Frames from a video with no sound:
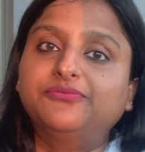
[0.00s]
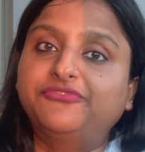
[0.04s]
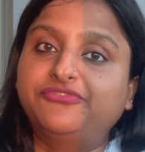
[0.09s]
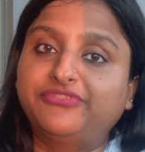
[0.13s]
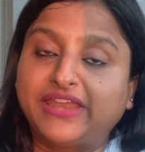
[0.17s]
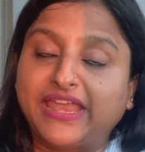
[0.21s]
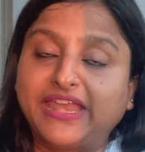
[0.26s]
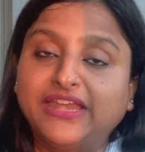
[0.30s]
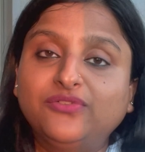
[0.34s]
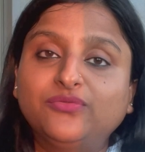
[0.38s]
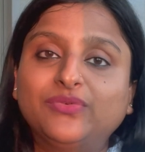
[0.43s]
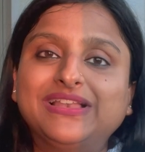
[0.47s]

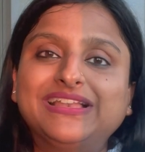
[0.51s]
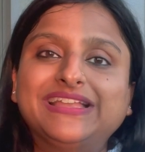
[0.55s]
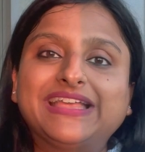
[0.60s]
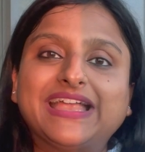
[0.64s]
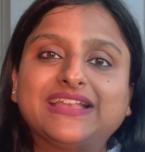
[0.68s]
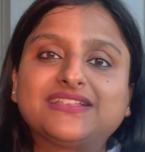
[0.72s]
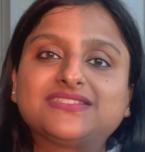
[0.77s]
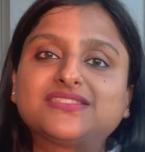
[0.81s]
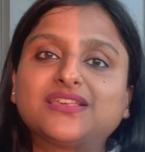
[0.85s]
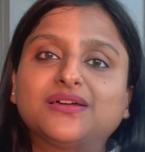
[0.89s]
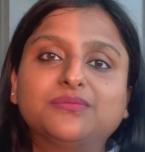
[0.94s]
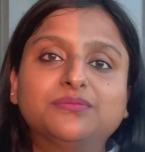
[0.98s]
friend will
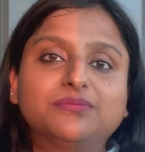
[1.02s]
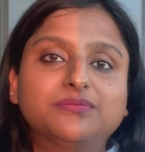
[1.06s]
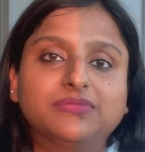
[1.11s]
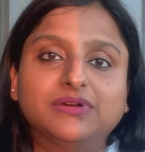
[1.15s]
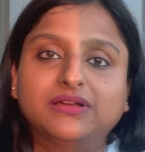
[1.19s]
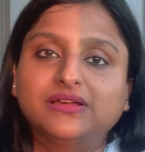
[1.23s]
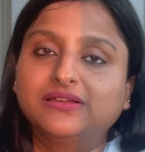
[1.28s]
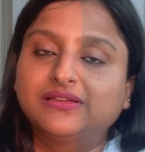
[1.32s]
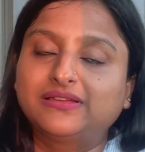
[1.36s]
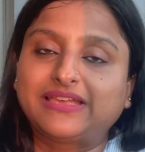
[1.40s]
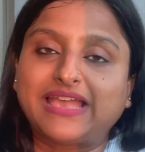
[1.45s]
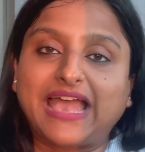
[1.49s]
get
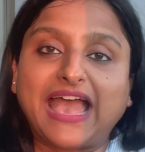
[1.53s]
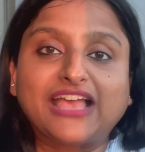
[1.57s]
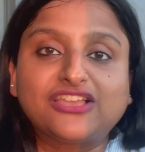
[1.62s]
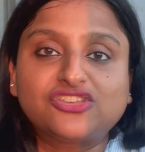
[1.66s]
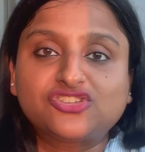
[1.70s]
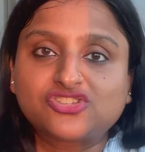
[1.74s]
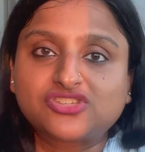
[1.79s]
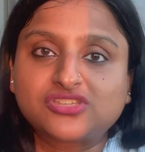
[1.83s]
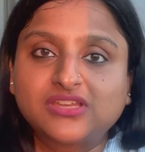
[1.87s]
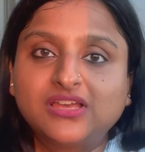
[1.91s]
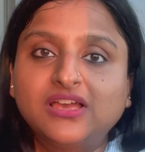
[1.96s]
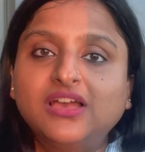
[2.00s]
some
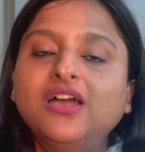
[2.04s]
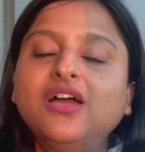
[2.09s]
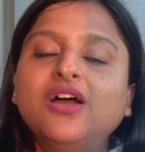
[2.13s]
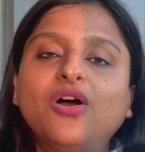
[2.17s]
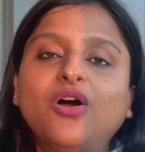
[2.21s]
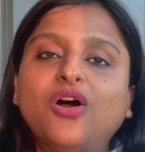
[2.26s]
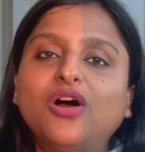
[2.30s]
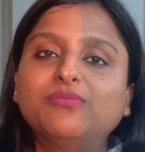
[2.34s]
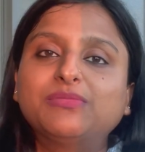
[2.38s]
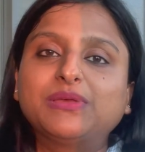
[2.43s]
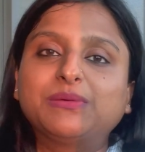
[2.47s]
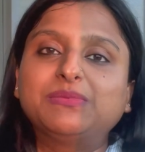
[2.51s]
cash
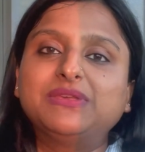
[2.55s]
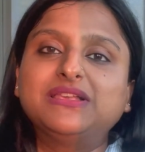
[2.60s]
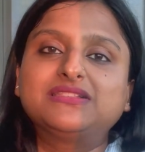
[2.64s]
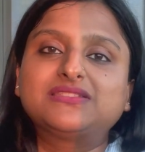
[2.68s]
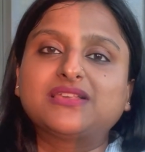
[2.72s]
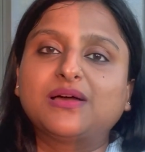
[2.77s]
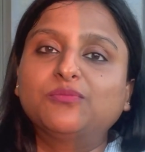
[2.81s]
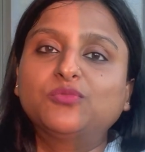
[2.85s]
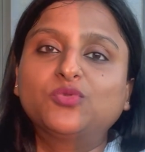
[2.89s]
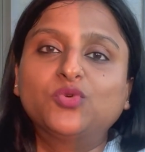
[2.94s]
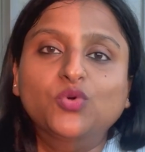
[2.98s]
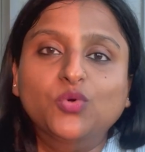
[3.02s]
or maybe
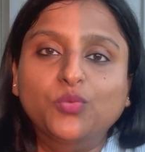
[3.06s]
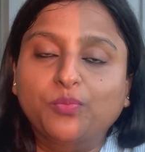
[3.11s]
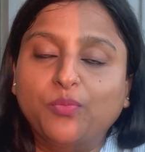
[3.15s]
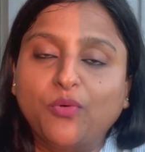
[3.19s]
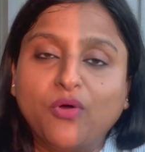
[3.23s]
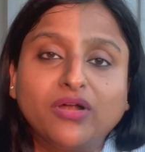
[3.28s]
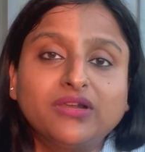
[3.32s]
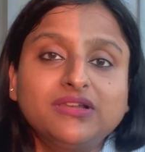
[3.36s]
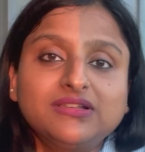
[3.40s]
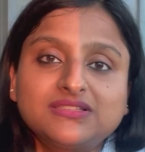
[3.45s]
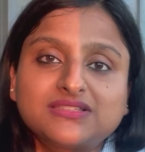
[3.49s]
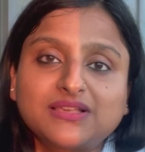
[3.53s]
some
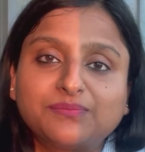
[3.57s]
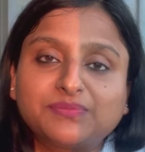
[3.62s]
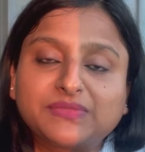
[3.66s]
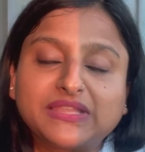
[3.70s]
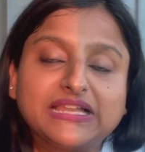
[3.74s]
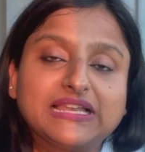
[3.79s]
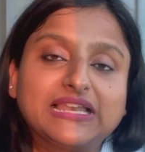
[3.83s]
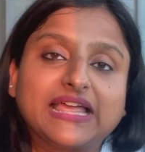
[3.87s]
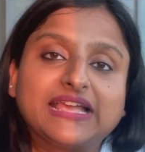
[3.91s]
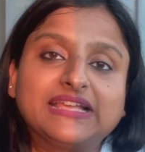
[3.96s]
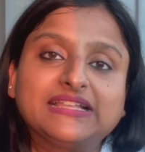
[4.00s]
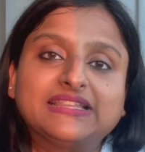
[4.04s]
coupon,
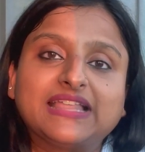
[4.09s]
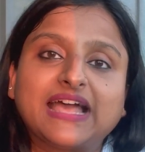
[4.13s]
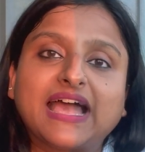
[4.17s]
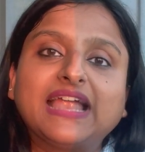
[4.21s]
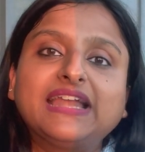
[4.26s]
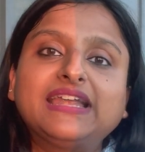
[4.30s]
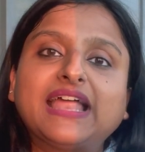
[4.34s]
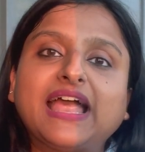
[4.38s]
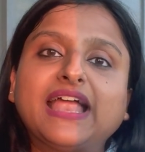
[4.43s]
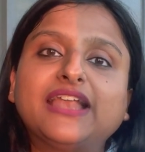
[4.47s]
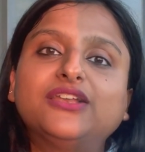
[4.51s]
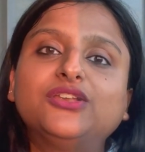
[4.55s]
something like
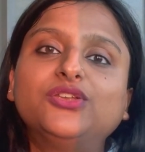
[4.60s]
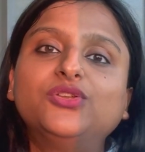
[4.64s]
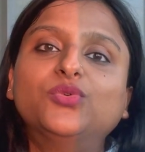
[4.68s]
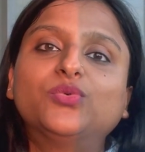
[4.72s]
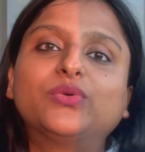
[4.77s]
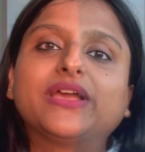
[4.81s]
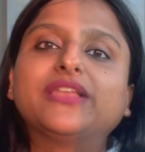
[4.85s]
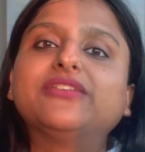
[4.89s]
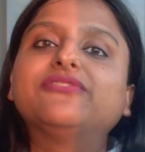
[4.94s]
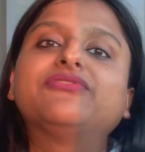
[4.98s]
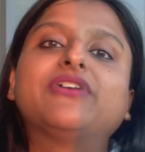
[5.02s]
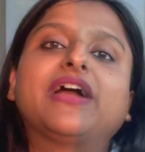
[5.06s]
that, and you
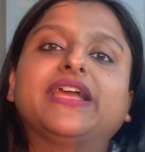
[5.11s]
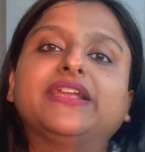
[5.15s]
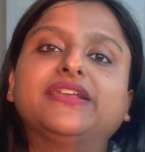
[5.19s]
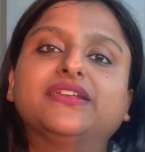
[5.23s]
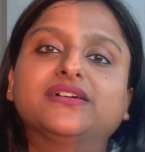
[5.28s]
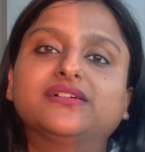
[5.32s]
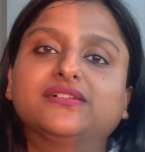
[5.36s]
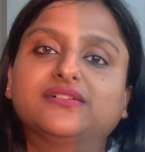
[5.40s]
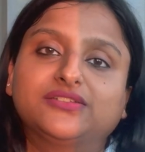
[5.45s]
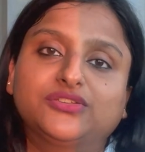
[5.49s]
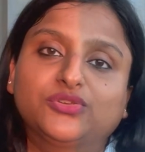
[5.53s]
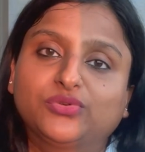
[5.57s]
can find
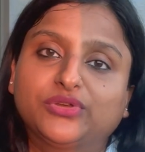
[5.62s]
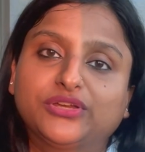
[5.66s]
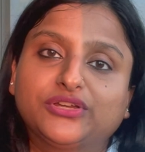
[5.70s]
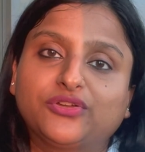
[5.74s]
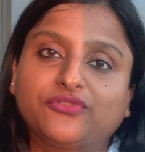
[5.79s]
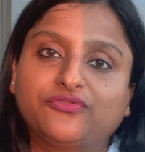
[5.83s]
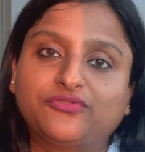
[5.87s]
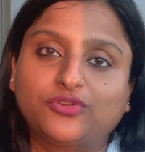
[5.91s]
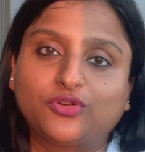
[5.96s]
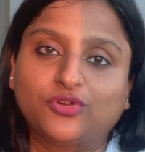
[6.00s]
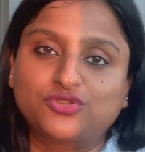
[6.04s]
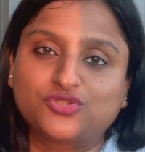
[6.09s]
a unit
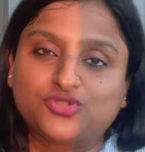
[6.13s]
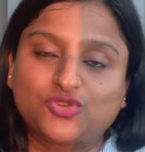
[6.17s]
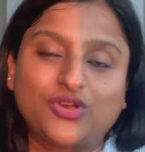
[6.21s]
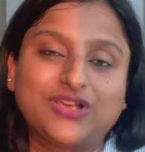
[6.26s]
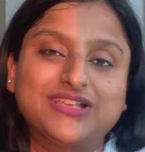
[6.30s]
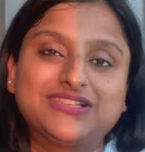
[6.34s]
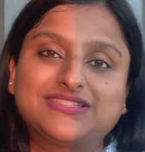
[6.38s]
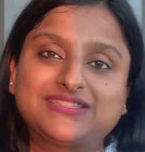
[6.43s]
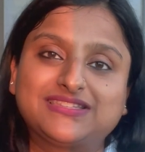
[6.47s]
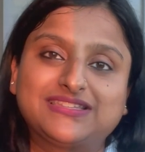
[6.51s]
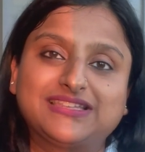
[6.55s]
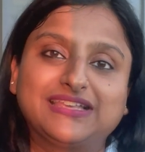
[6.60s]
of your
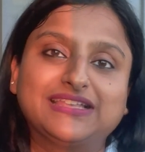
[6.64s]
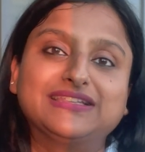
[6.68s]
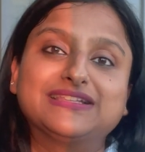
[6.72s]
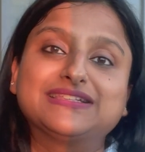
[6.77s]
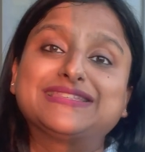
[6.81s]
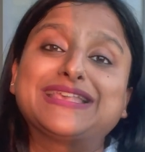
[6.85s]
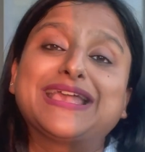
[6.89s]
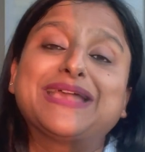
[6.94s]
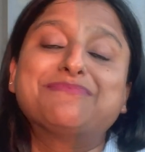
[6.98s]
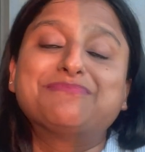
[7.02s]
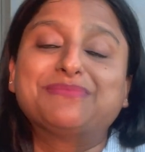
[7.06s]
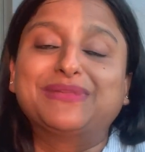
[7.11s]
choice in the
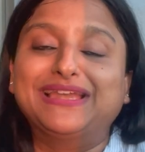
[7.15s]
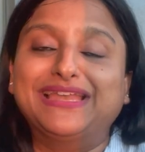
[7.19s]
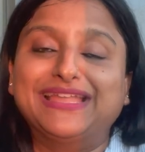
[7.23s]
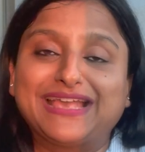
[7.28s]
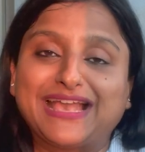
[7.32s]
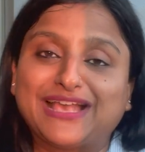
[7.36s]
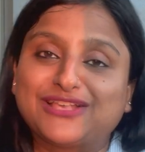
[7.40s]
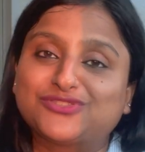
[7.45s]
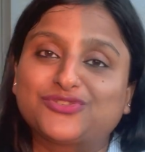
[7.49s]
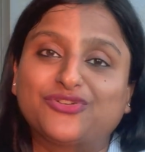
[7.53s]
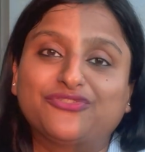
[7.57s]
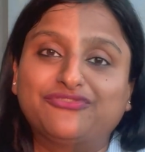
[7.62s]
same building
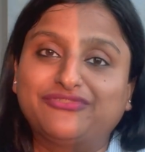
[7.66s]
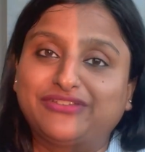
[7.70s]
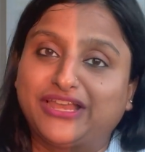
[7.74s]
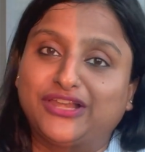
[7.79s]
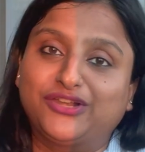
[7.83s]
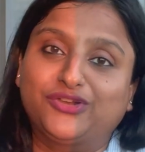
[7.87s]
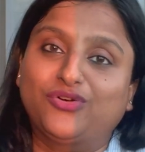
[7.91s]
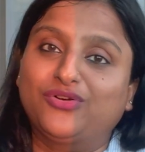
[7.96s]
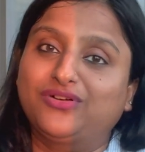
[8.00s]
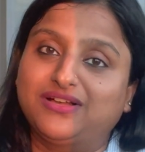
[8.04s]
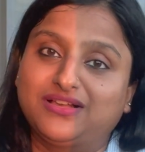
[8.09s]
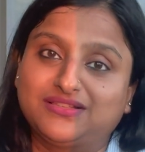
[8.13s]
as your friend,
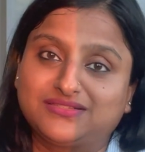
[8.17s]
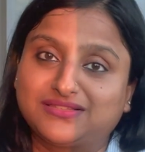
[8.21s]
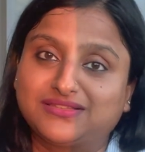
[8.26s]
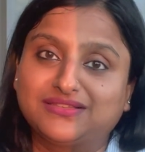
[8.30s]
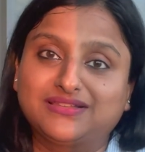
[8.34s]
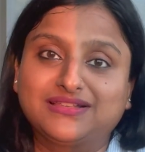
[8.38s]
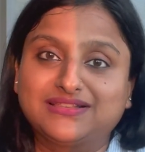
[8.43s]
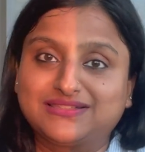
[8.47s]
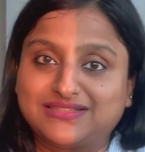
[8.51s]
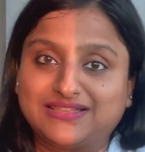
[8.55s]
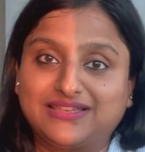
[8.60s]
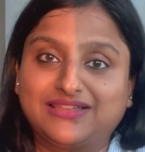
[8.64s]
your cousin
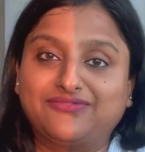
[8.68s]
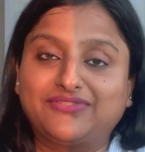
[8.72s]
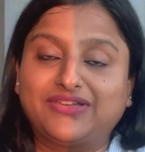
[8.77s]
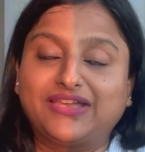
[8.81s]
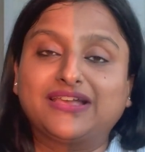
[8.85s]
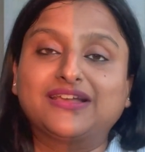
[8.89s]
is living.